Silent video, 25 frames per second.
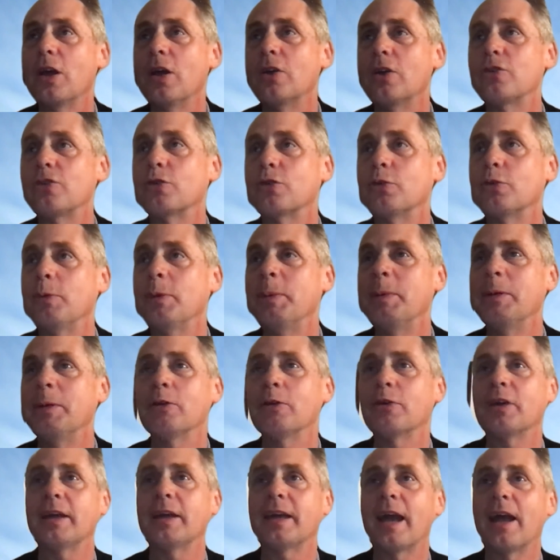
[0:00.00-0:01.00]
Should we be
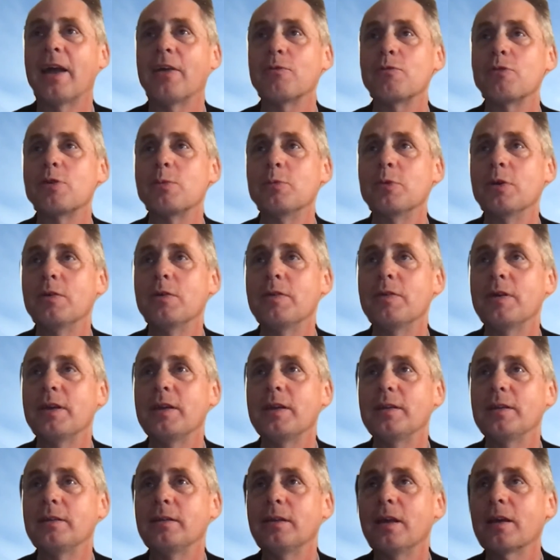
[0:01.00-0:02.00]
looking at
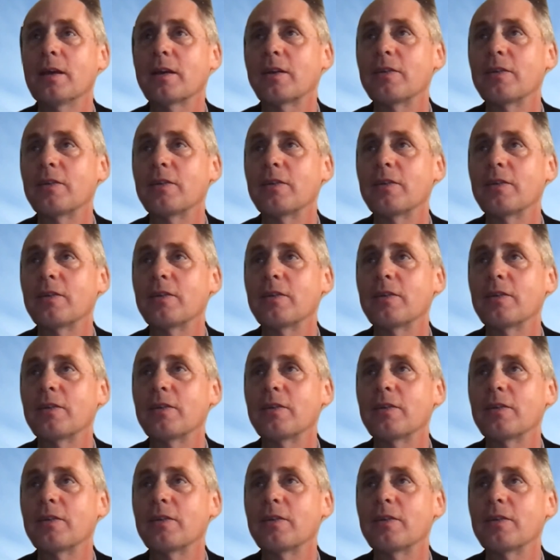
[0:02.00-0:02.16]
removing